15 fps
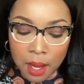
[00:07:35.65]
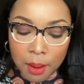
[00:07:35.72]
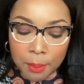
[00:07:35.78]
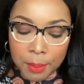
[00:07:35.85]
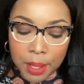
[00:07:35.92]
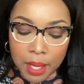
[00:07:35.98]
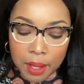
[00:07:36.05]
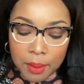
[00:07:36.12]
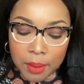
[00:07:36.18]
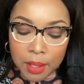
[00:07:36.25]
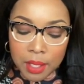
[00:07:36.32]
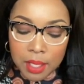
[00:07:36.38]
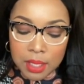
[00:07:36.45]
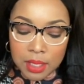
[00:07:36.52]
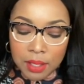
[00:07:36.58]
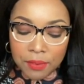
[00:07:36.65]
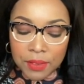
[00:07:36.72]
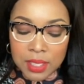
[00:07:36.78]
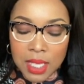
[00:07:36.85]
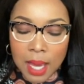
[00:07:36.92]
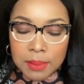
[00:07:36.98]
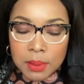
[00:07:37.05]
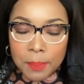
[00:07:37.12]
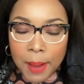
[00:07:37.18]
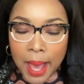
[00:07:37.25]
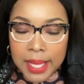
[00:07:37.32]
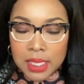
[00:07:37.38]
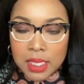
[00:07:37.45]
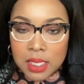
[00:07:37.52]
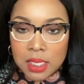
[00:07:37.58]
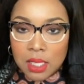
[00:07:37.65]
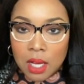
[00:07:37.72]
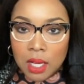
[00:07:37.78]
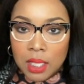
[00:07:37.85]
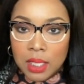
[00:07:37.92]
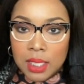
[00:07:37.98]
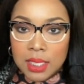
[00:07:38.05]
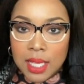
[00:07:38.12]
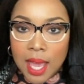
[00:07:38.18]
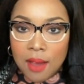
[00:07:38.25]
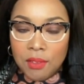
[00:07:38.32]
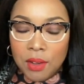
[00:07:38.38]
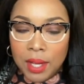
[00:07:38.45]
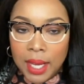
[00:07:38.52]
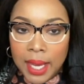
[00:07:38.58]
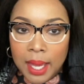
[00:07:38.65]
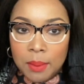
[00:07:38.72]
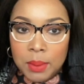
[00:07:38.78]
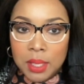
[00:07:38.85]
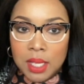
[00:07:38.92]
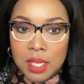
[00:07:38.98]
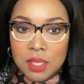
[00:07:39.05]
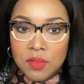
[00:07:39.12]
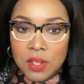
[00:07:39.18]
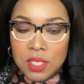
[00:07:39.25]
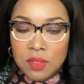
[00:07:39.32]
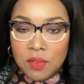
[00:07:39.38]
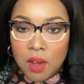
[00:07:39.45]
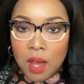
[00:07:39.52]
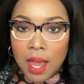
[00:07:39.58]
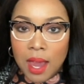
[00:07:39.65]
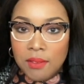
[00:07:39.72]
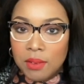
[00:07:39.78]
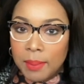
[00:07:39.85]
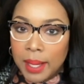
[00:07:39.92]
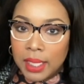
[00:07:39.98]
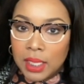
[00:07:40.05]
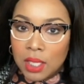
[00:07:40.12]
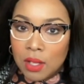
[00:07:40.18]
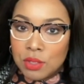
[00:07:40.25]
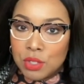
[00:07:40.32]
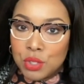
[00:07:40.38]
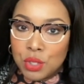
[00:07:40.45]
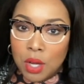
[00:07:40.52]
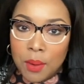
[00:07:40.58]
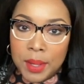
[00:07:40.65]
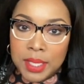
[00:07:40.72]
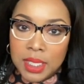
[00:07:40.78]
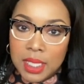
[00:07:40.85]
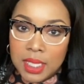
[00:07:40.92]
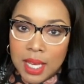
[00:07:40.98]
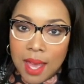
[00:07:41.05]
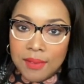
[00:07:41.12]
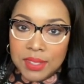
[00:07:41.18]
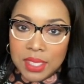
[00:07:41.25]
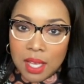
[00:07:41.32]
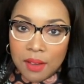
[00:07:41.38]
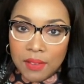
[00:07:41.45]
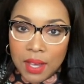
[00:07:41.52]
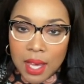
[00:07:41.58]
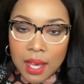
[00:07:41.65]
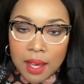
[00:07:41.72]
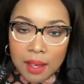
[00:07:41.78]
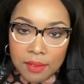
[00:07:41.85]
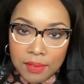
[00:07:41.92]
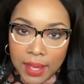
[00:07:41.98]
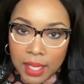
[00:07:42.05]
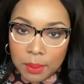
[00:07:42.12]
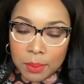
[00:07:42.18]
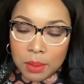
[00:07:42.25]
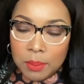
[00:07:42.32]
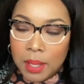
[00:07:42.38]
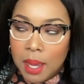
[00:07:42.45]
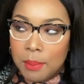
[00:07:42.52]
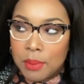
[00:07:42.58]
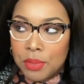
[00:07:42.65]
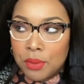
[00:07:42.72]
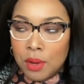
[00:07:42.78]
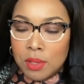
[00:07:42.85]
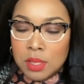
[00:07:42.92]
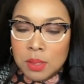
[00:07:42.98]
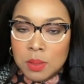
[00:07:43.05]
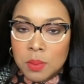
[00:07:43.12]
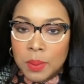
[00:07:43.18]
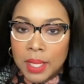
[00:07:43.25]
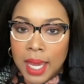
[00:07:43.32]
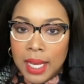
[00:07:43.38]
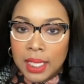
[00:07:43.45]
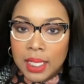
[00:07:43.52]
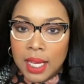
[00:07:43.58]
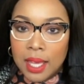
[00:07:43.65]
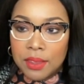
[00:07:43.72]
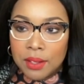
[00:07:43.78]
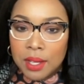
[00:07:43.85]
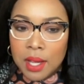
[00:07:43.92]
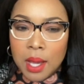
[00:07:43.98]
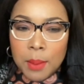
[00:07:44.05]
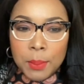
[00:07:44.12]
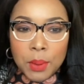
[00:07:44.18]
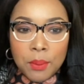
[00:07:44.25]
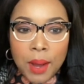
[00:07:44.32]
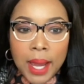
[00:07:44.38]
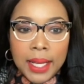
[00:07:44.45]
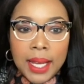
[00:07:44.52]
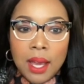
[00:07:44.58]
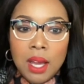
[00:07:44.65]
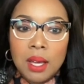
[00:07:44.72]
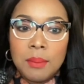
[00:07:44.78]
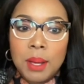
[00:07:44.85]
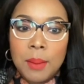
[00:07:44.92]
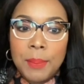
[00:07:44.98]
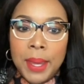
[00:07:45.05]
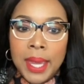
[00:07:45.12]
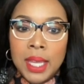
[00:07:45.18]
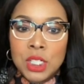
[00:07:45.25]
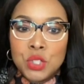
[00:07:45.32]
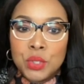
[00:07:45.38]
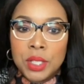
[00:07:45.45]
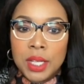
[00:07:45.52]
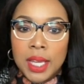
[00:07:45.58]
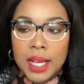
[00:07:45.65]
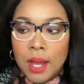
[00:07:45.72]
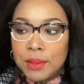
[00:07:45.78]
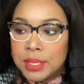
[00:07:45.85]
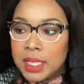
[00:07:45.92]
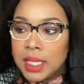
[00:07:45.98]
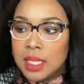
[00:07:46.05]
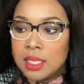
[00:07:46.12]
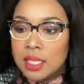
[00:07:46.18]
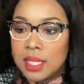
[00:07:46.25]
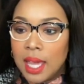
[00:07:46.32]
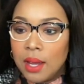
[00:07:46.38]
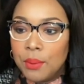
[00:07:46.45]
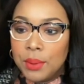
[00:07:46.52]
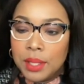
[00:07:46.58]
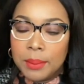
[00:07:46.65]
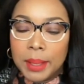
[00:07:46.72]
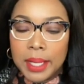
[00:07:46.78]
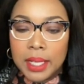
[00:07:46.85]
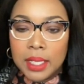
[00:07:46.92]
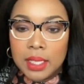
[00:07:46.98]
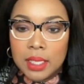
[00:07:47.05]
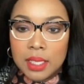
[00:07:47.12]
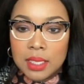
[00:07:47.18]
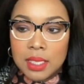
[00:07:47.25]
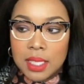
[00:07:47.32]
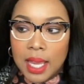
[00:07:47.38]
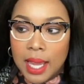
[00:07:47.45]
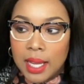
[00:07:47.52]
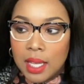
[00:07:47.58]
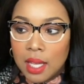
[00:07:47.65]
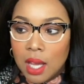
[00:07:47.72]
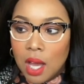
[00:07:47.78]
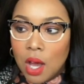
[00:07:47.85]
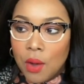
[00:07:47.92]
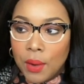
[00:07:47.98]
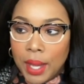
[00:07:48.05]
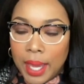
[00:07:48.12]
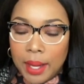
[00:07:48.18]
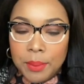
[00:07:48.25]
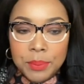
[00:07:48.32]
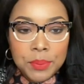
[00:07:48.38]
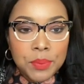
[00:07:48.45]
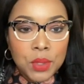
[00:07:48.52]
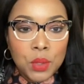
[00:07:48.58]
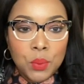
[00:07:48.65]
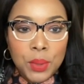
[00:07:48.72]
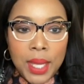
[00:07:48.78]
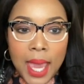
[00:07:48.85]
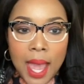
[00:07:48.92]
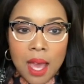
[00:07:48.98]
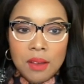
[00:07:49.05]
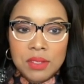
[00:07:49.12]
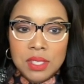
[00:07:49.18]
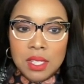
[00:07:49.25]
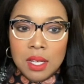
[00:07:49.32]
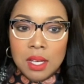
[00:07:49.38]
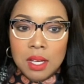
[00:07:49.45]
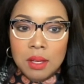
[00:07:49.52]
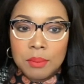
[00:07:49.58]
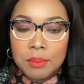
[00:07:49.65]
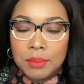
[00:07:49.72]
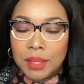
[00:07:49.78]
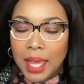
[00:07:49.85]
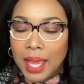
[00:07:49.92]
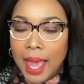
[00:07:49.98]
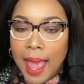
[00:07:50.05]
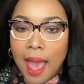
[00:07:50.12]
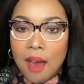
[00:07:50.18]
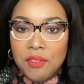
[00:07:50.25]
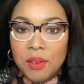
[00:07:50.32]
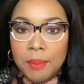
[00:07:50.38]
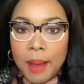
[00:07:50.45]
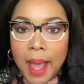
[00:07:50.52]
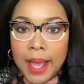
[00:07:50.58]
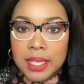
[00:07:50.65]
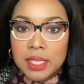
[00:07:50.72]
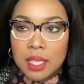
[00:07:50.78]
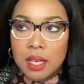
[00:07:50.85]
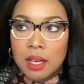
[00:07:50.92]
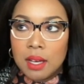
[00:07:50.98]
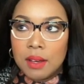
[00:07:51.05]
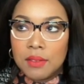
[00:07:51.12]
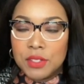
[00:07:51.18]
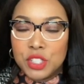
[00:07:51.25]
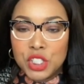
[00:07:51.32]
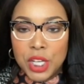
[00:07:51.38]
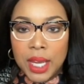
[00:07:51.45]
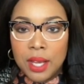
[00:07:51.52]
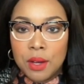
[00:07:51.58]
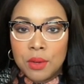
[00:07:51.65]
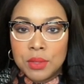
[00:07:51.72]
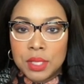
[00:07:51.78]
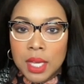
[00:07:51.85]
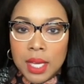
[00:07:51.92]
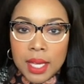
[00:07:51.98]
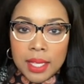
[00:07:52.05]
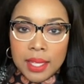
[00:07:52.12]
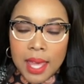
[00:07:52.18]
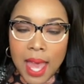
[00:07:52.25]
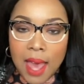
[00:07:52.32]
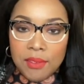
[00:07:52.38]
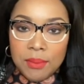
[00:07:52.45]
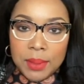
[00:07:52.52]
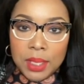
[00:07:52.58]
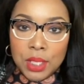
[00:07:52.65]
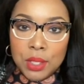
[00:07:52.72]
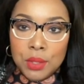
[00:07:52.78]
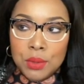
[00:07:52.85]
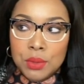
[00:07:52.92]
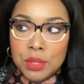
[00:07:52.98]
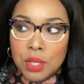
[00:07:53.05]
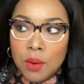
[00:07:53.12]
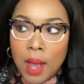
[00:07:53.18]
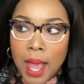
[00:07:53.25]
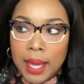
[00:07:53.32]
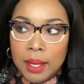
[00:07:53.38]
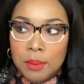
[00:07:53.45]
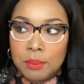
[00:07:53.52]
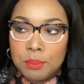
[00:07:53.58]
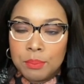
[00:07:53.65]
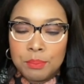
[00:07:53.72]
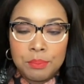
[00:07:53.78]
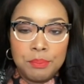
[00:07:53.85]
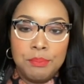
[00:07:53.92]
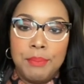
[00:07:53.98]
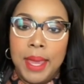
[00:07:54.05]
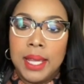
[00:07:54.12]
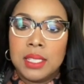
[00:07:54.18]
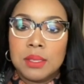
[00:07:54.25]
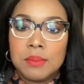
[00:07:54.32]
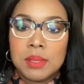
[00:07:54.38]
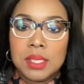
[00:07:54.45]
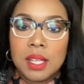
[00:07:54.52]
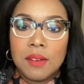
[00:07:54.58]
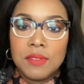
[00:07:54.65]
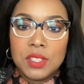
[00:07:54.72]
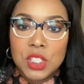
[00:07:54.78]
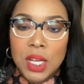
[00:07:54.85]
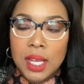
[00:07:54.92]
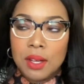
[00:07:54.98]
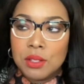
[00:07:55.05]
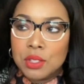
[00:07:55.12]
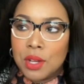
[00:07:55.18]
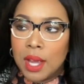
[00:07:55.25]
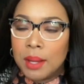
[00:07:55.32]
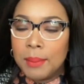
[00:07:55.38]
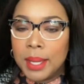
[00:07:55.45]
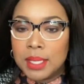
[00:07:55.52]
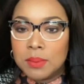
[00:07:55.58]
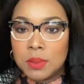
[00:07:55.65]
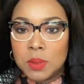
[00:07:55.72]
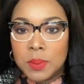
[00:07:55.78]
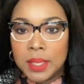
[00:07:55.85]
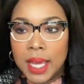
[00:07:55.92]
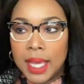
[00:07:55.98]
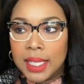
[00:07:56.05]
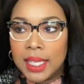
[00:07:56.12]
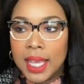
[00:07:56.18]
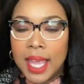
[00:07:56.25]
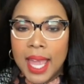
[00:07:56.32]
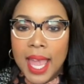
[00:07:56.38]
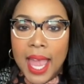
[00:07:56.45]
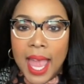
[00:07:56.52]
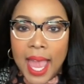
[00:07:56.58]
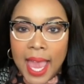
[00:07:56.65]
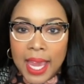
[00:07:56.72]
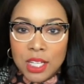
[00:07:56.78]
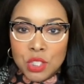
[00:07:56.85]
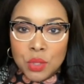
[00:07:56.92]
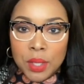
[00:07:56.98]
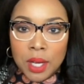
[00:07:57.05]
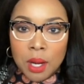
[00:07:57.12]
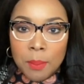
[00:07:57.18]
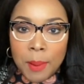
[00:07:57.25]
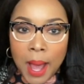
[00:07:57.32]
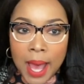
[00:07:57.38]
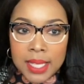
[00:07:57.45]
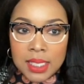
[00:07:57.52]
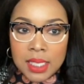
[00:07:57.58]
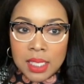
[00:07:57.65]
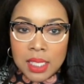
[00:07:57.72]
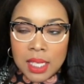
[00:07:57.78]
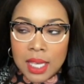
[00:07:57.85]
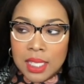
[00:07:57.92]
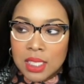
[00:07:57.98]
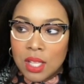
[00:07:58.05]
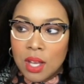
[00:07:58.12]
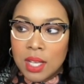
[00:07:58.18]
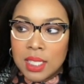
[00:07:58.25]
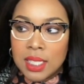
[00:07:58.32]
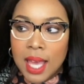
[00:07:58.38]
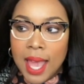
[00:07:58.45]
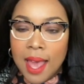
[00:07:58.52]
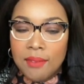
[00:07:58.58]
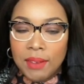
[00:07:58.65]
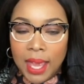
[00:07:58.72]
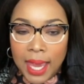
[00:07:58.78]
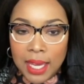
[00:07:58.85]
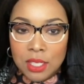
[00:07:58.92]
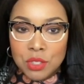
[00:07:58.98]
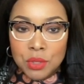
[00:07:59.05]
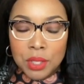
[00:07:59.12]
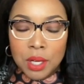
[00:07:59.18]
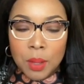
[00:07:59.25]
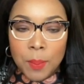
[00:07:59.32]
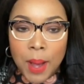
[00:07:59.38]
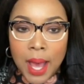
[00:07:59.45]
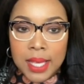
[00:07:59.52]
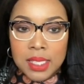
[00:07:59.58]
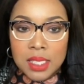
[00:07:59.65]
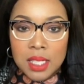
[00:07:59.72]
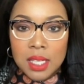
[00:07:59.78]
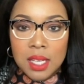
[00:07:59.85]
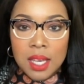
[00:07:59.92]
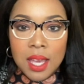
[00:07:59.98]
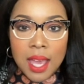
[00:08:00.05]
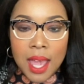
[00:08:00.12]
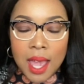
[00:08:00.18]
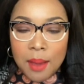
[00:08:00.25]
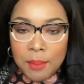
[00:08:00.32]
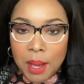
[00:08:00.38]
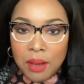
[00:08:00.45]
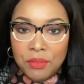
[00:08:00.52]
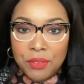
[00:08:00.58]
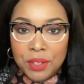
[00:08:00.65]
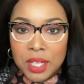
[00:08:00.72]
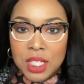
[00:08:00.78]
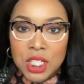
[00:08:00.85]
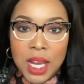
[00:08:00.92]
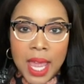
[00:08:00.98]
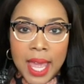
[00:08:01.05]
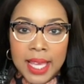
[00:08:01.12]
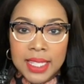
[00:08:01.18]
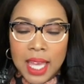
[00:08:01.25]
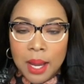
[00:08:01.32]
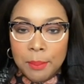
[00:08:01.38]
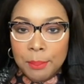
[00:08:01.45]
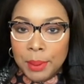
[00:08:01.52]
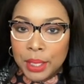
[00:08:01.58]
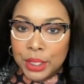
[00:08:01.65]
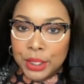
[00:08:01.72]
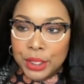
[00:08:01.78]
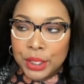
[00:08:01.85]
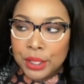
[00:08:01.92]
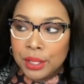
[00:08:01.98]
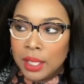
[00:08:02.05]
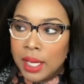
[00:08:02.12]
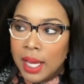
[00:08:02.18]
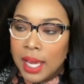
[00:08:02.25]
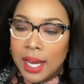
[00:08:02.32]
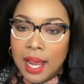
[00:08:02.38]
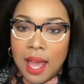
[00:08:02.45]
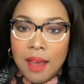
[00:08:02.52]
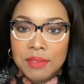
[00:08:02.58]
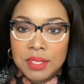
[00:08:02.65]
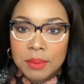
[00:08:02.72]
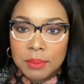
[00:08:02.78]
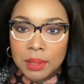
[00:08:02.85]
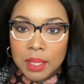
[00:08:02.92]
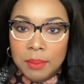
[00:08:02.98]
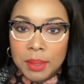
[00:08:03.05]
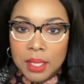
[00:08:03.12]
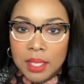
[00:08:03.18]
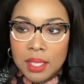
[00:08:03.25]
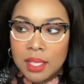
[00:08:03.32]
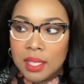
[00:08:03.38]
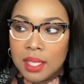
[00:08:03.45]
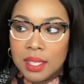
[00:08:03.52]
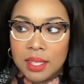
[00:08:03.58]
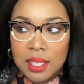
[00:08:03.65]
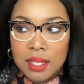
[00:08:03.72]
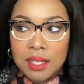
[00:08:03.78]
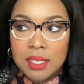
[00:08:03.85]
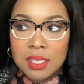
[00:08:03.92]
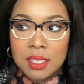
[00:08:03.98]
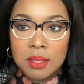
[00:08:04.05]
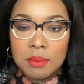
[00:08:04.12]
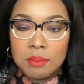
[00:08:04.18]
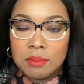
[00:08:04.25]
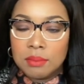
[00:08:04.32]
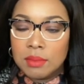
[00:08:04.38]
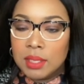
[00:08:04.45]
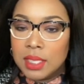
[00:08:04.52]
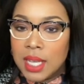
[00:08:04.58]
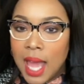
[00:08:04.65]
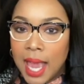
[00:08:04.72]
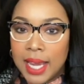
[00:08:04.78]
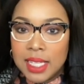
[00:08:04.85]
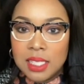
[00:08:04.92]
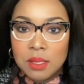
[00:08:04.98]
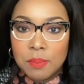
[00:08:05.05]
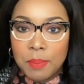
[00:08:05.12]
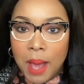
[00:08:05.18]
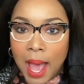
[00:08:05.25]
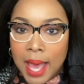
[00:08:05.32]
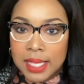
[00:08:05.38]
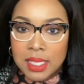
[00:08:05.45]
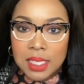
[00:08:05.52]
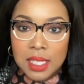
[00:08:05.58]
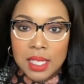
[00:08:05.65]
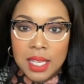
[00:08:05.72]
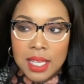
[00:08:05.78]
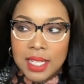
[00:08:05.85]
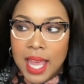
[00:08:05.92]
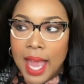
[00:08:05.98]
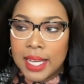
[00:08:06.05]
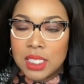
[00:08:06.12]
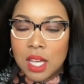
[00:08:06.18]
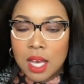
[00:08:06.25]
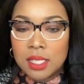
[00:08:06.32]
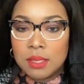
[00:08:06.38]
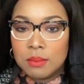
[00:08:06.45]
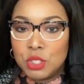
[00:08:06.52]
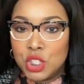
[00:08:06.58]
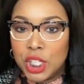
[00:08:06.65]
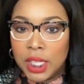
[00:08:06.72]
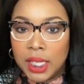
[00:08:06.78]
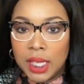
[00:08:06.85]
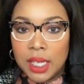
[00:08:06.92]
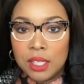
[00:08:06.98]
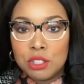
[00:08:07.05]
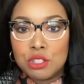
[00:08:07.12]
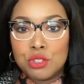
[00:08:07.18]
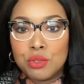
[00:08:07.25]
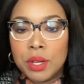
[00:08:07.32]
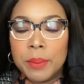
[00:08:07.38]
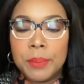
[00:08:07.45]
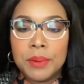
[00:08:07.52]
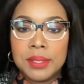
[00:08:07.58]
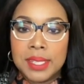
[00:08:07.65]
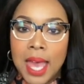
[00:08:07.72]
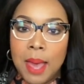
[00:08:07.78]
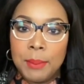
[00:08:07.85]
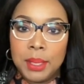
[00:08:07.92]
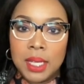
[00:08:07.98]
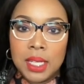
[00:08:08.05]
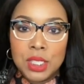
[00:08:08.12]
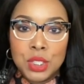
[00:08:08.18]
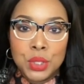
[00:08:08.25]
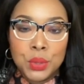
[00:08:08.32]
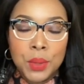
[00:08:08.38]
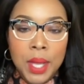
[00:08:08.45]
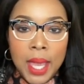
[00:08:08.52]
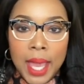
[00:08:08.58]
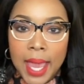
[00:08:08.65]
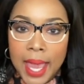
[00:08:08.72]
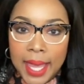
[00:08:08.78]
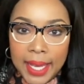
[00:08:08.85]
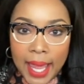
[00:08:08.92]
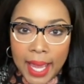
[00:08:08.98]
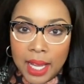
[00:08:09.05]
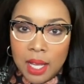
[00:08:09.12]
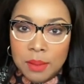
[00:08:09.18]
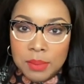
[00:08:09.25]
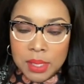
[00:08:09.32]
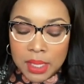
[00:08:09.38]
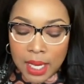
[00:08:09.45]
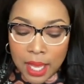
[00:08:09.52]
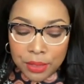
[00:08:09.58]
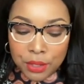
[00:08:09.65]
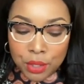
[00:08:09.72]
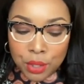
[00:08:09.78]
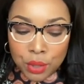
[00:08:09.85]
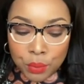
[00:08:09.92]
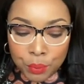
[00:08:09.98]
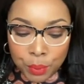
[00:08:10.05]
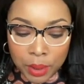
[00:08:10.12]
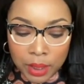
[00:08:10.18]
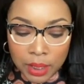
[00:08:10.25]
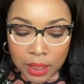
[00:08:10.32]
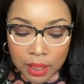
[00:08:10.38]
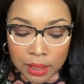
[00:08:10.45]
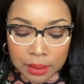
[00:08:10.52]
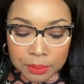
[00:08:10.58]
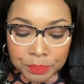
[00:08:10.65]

But different types of pastas are good to have on hand because, first of all, everybody knows that you always need to have stuff available to be able to throw some spaghetti together. But right now in my pantry, and I was thinking today, what am I going to cook today? Okay, we have like a half a box of shells that haven't been used, so I can make some stuffed shells or I can make some spaghetti. Angel hair pasta, as long as I have angel hair pasta and my fridge has like butter and I have some lemon, there's some nice pasta that I can toss some chicken or shrimp or salmon into, and that comes together really good.